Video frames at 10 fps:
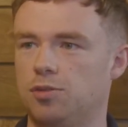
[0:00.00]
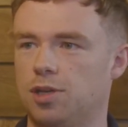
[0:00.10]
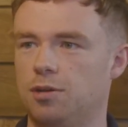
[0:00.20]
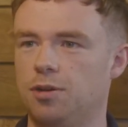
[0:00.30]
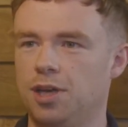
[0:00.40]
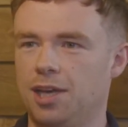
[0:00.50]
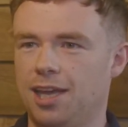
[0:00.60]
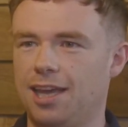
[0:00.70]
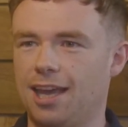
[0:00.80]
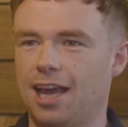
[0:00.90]
So
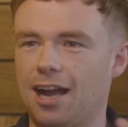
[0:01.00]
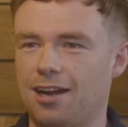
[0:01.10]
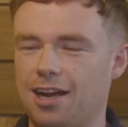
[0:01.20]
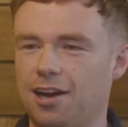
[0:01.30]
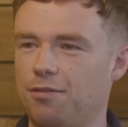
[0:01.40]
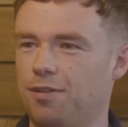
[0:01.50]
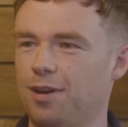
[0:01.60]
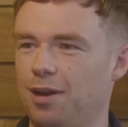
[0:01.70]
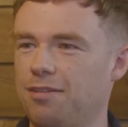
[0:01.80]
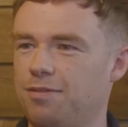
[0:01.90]
you can kind of
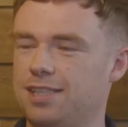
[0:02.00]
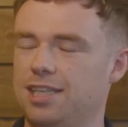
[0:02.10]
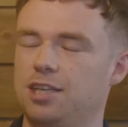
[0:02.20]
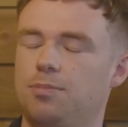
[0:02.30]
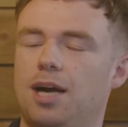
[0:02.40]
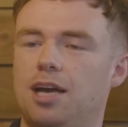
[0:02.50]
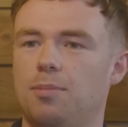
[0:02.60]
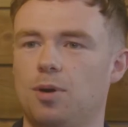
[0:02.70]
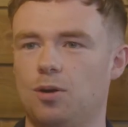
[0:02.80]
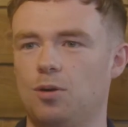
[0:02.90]
feel like fatigued by it,
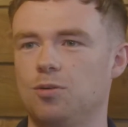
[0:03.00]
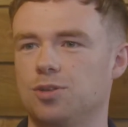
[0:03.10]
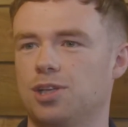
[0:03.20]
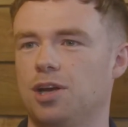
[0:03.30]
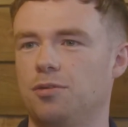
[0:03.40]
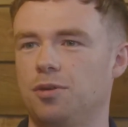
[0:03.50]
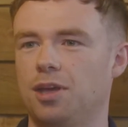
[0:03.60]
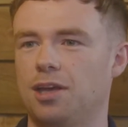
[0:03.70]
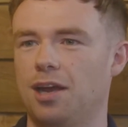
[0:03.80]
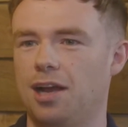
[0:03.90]
but also you
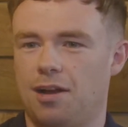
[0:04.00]
can,